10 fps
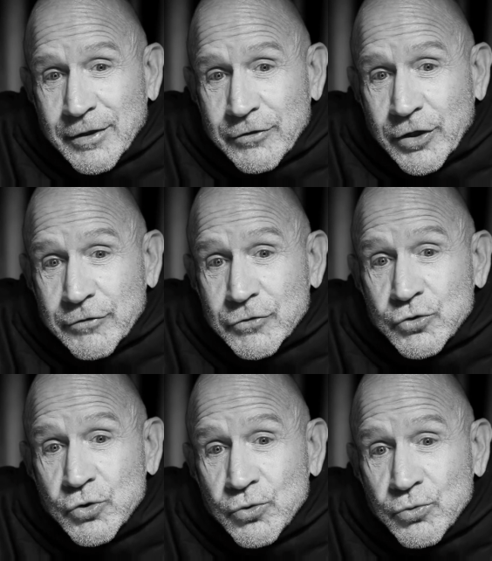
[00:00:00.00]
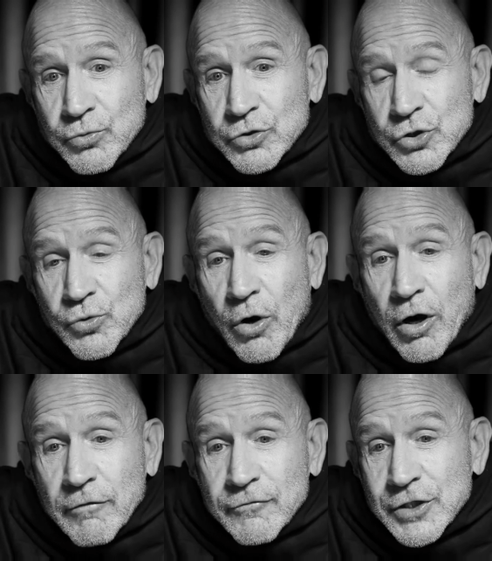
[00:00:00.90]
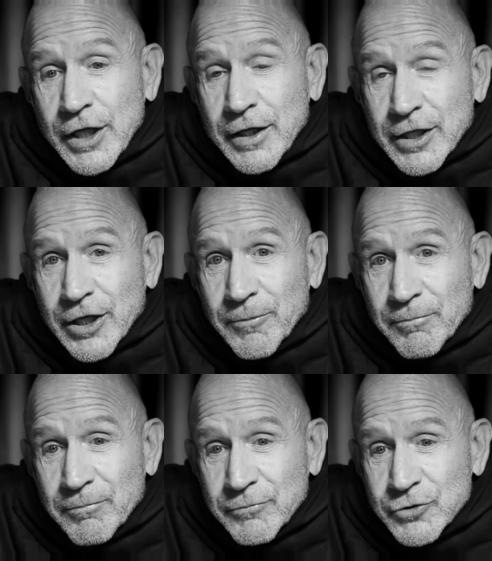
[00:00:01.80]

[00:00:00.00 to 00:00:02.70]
doth too oft take him